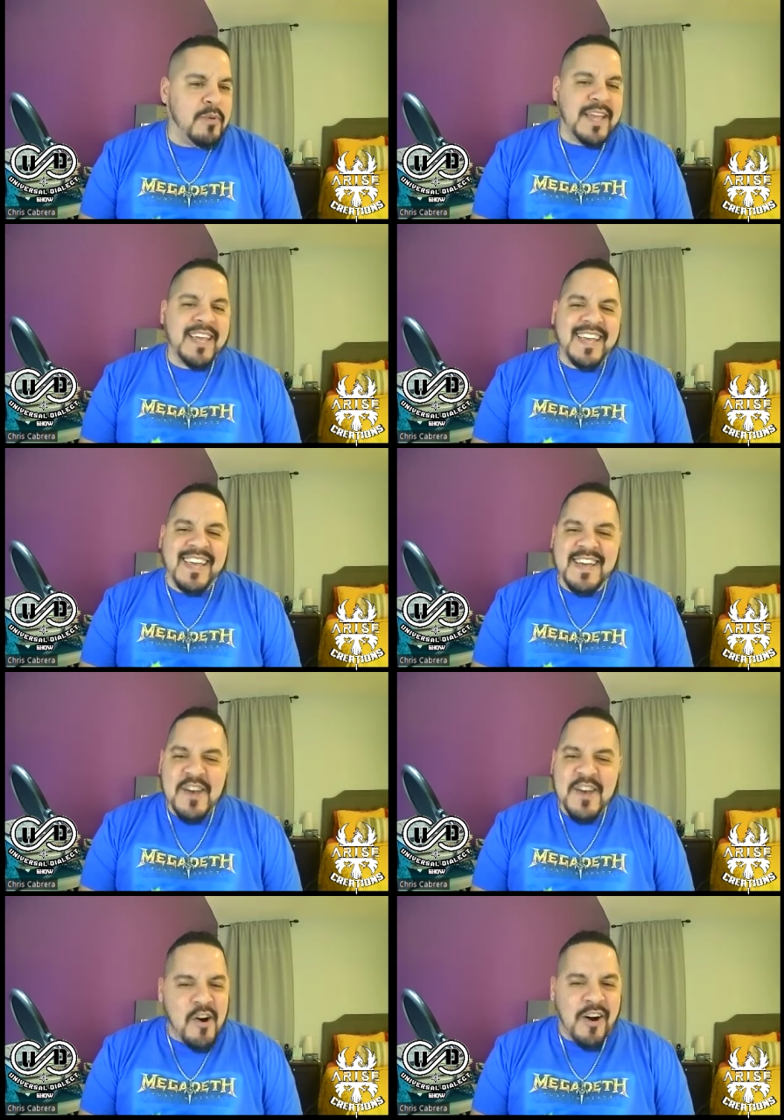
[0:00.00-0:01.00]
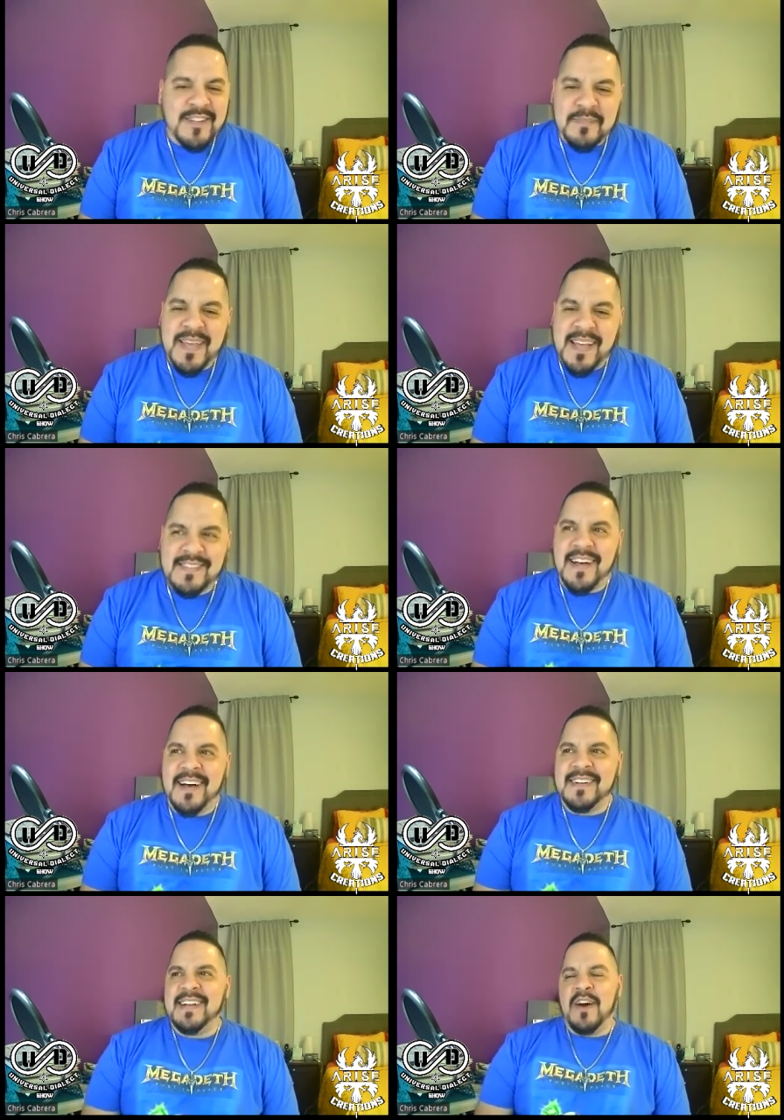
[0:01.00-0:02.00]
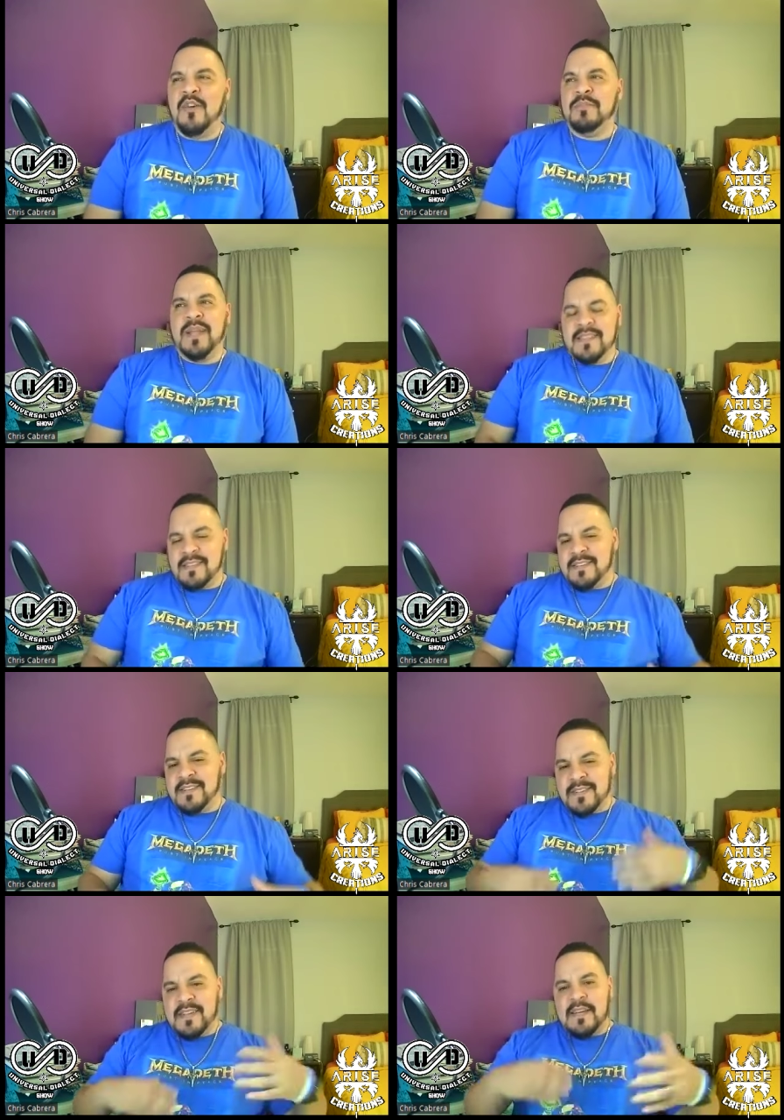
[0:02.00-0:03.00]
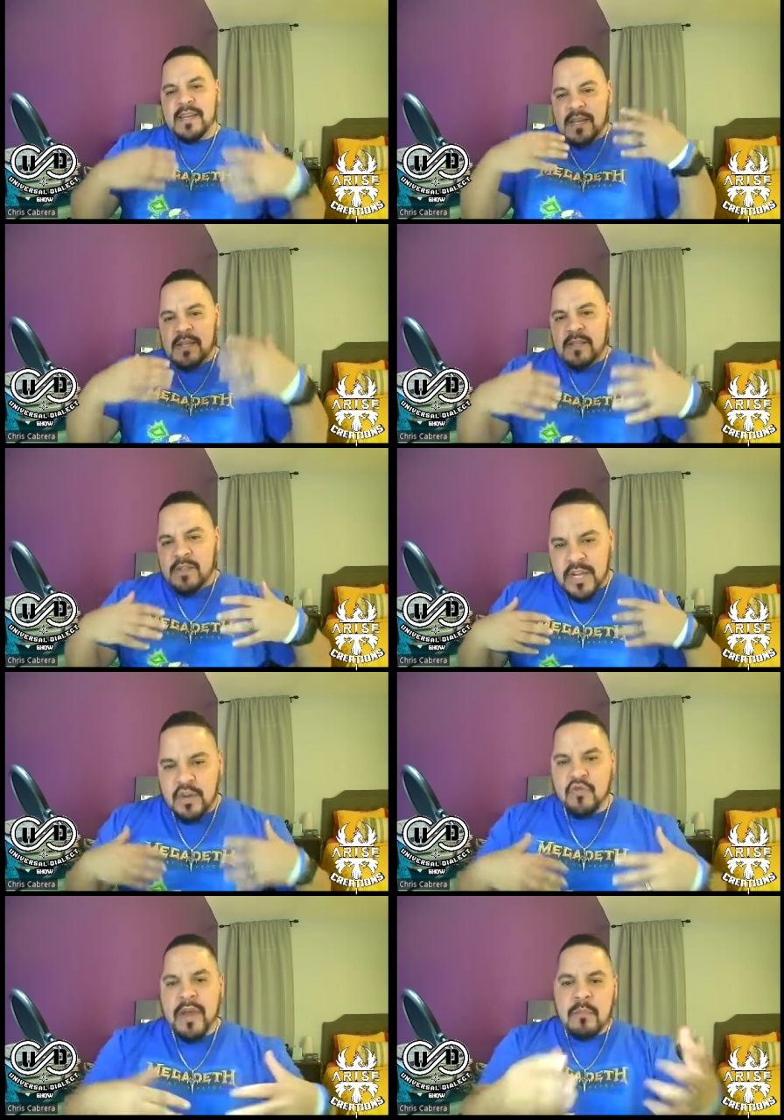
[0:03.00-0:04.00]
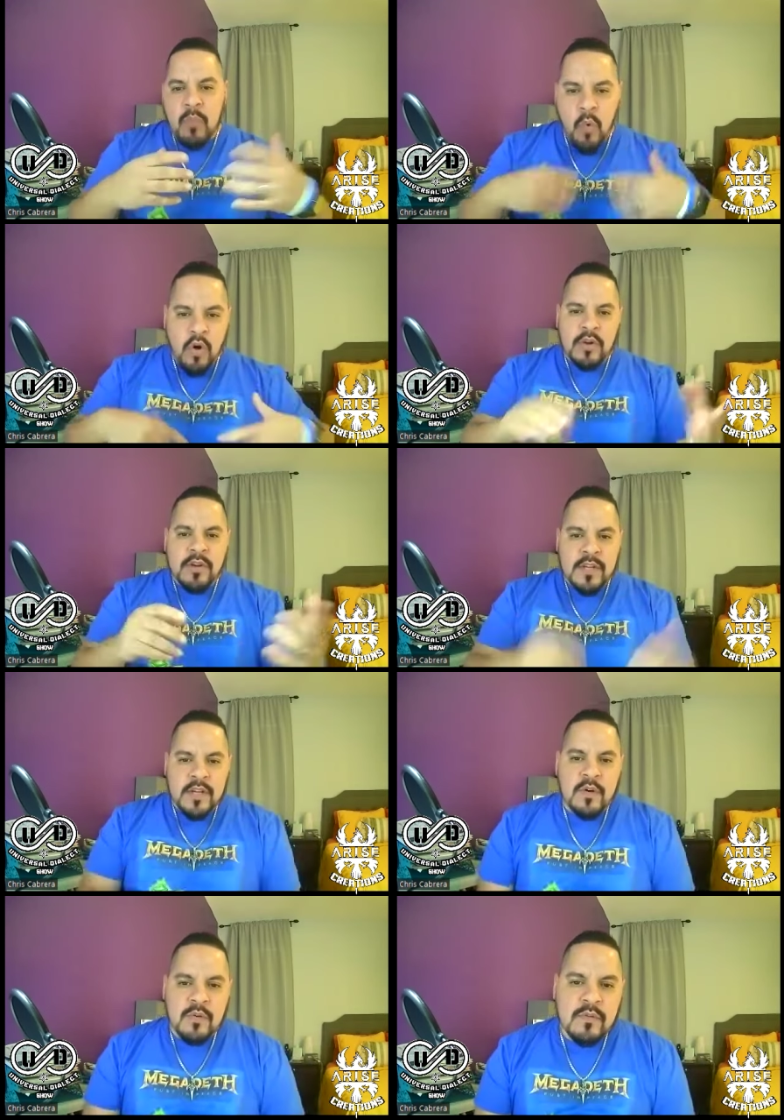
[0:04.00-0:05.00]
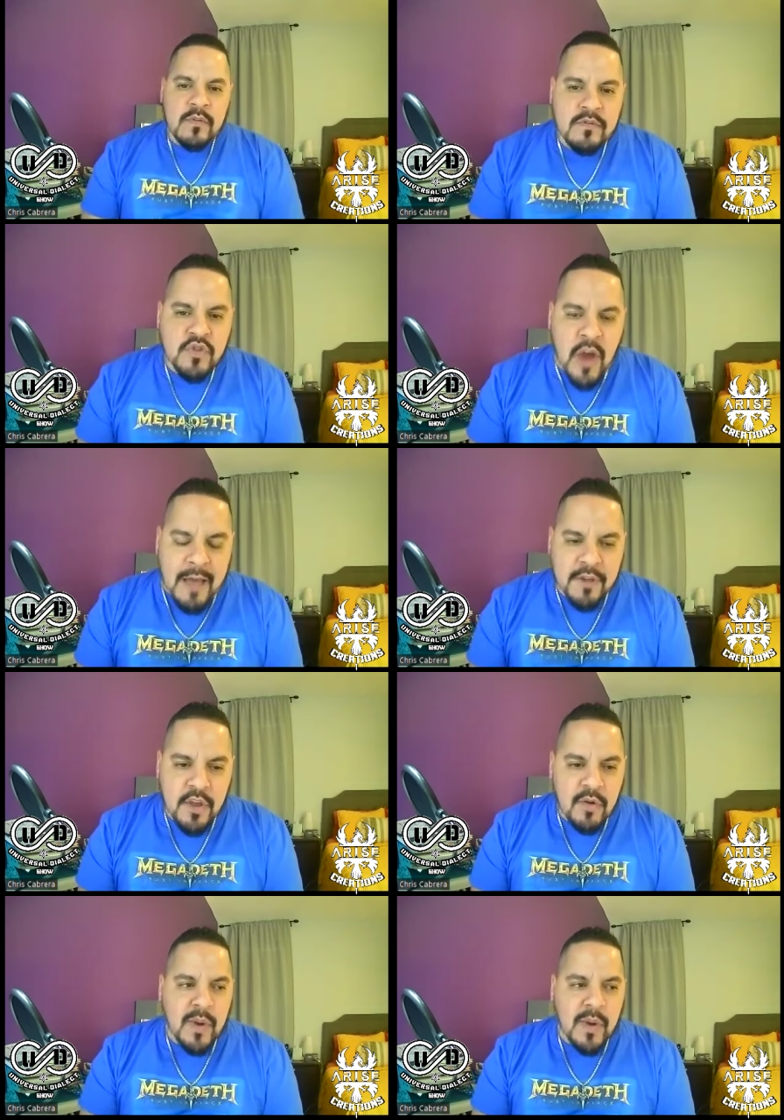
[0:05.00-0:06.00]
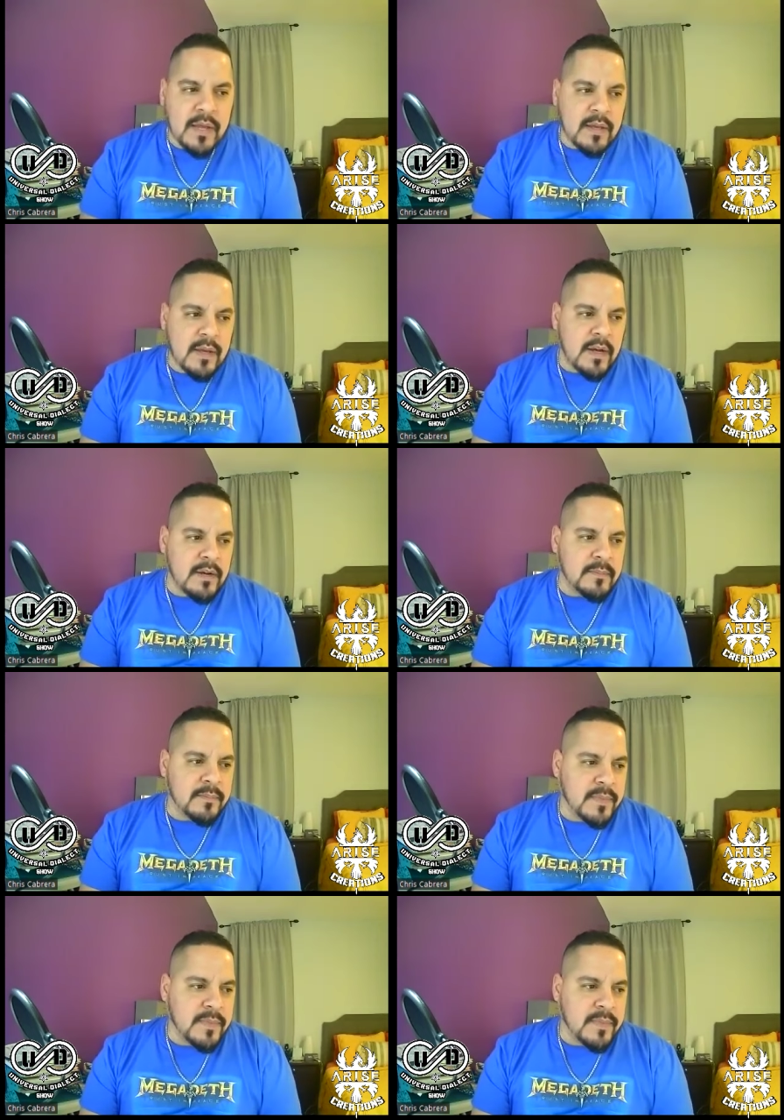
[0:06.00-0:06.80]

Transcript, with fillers: bringing awesome guests on, and I hope that this can generate more, you know, traffic your way. Um,